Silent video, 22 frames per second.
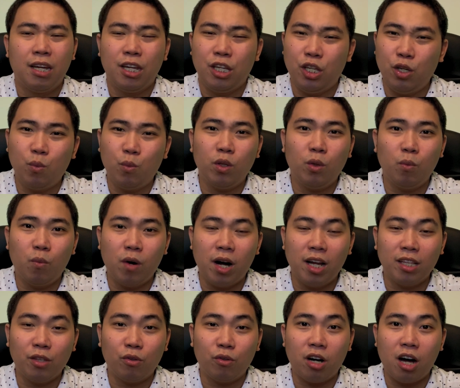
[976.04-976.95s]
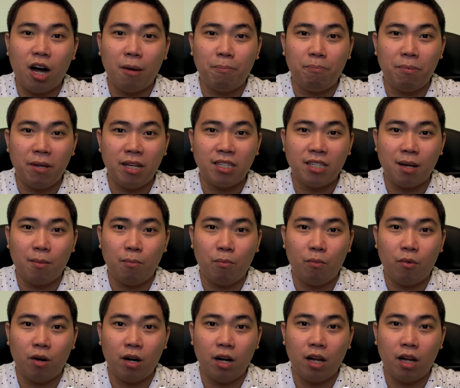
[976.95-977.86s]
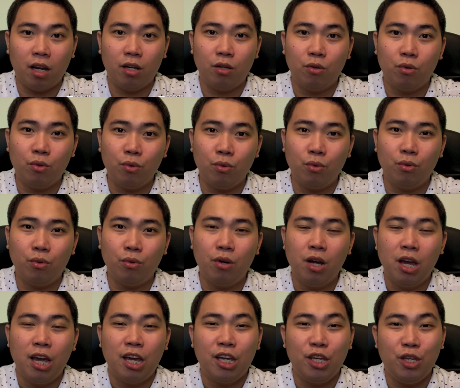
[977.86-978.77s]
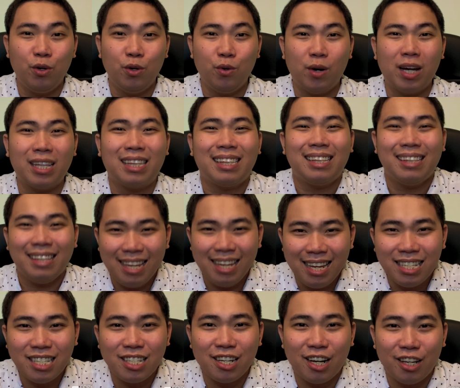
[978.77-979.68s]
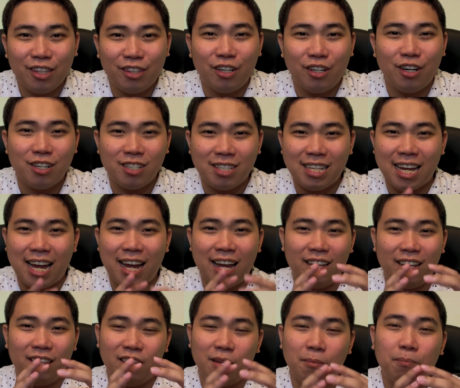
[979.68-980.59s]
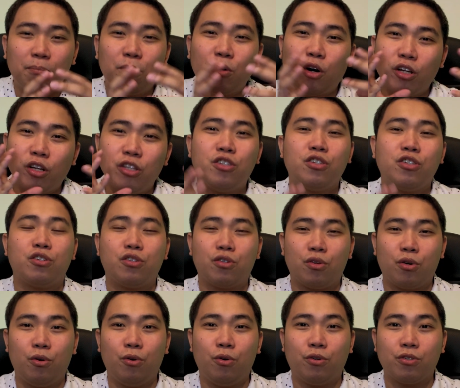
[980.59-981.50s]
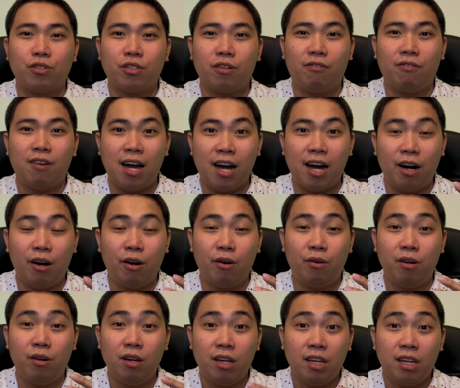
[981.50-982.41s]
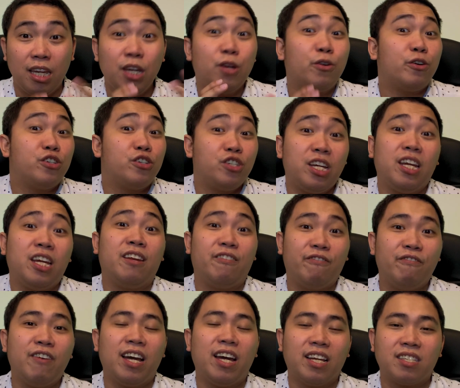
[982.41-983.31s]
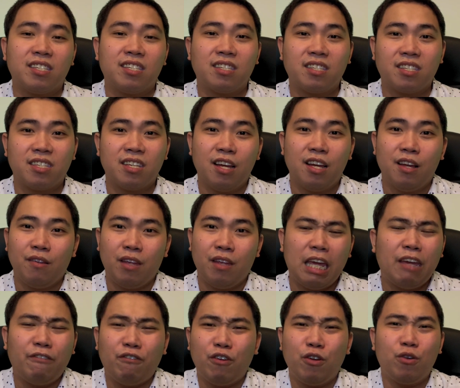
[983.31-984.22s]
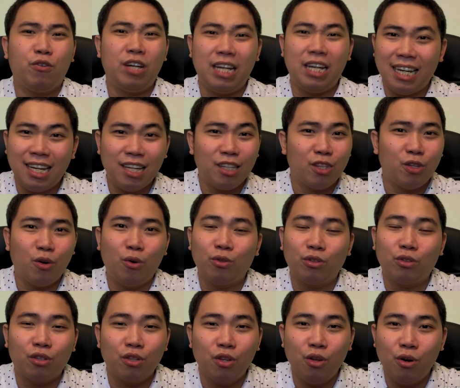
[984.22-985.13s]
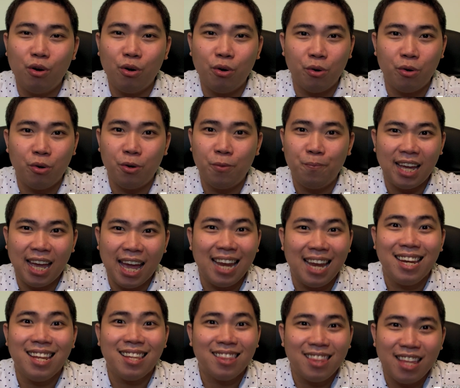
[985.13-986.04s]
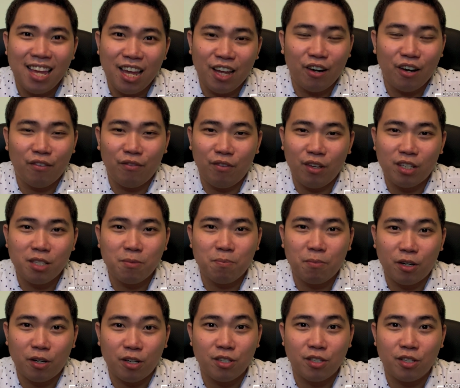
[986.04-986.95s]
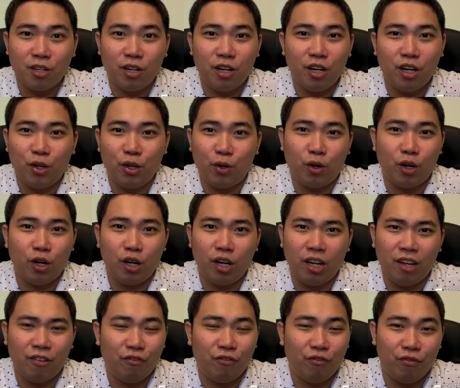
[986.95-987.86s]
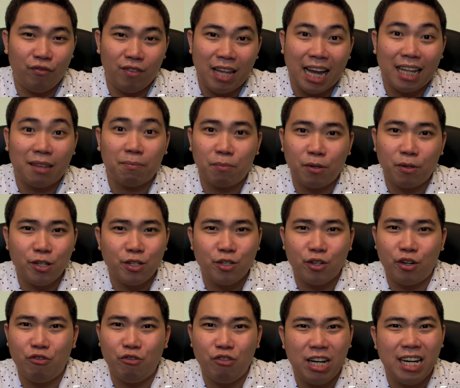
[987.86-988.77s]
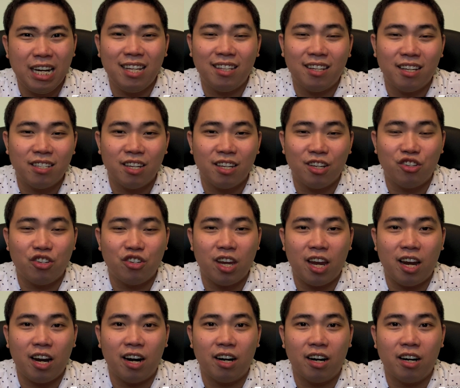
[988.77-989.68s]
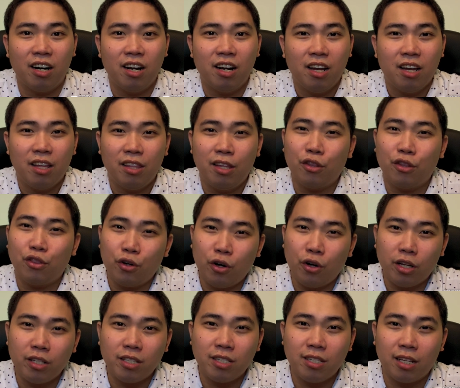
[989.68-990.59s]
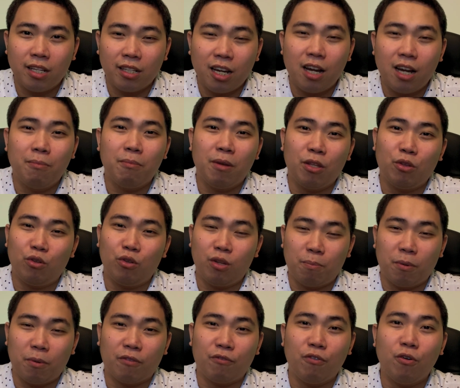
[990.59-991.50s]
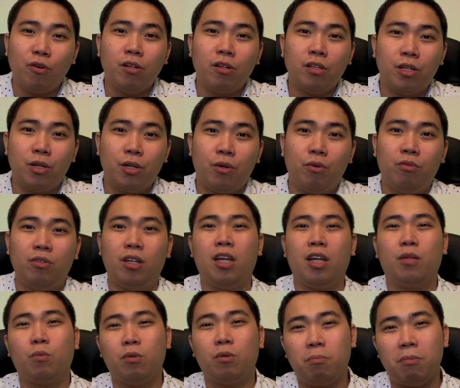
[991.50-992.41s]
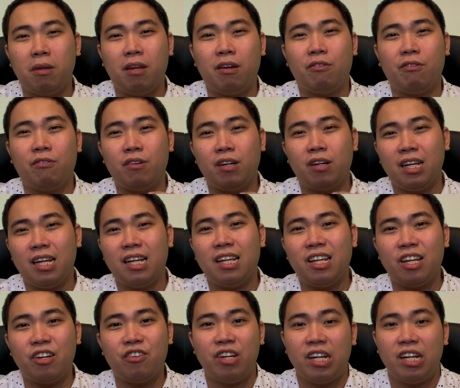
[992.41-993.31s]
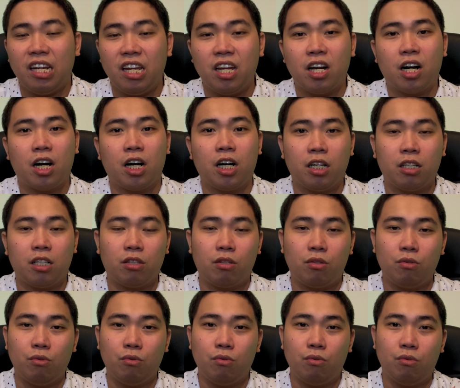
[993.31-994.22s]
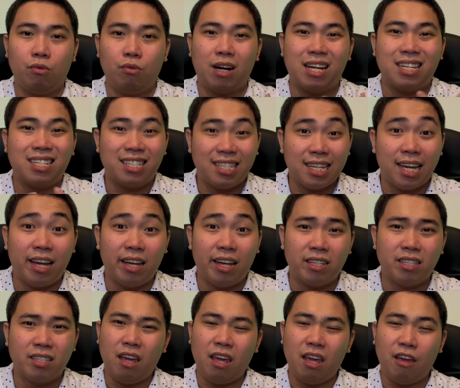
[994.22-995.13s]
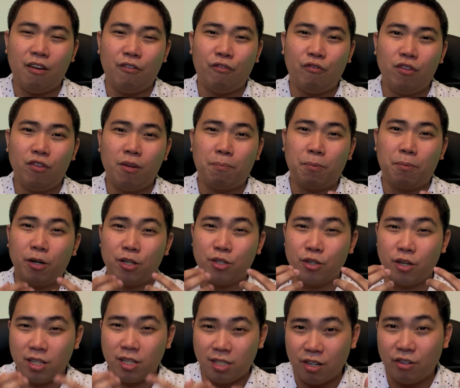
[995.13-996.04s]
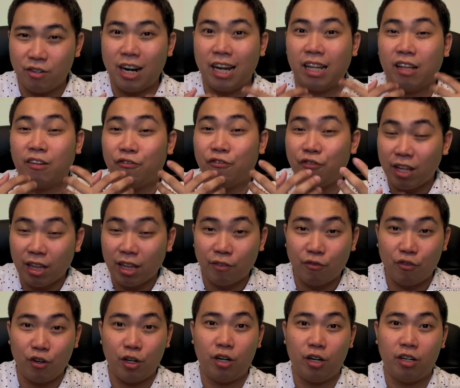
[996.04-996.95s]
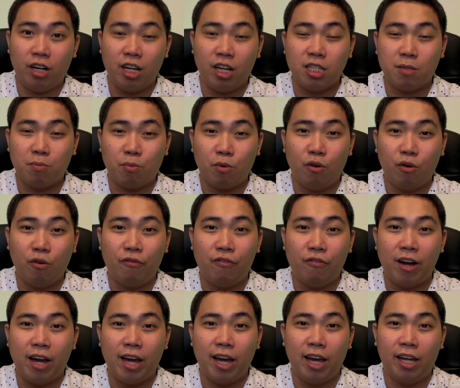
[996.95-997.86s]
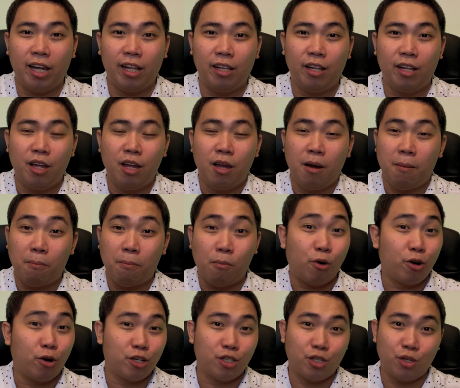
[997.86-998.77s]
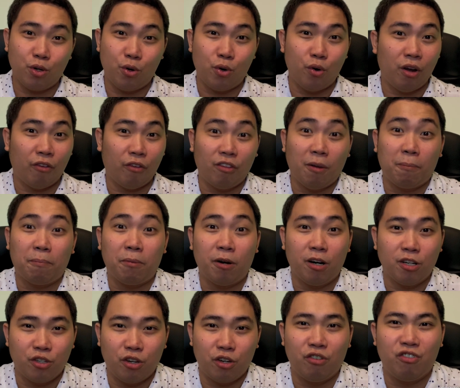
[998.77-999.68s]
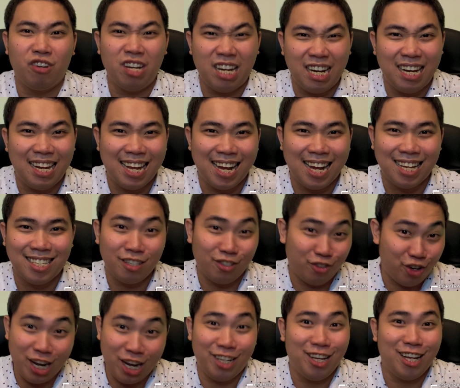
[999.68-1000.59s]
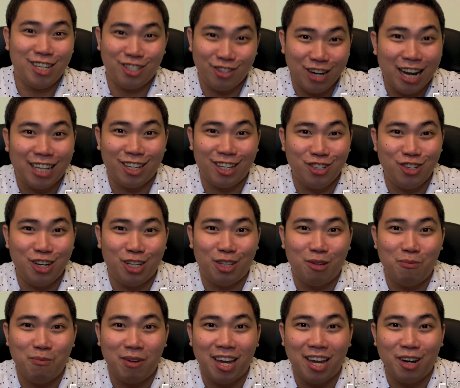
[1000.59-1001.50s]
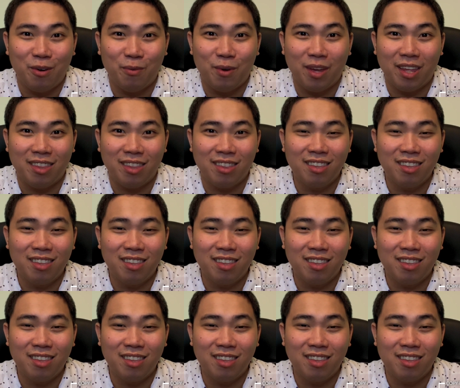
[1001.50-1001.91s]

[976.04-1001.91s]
You would want to copy someone who you at least understand the broad strokes of how he or she invests. If you really don't know anything of this person, or if that person really doesn't share the thoughts that come into the portfolio, then it would be really, really hard to assess if the person is the right fit for your risk profile, more so if the person really has a trading strategy to begin with.